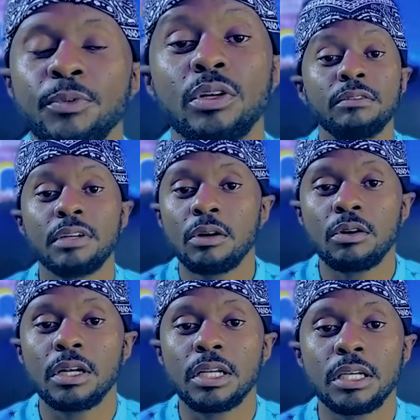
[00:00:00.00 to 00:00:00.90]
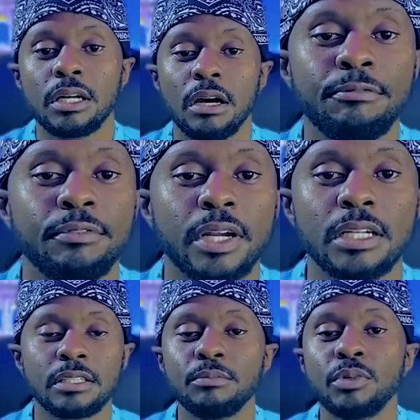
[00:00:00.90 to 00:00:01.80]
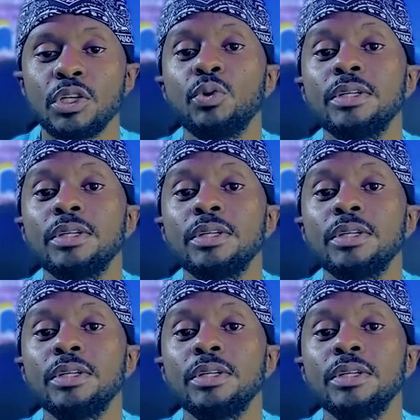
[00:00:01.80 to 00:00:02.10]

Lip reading: or even a colleague, a friend, somebody who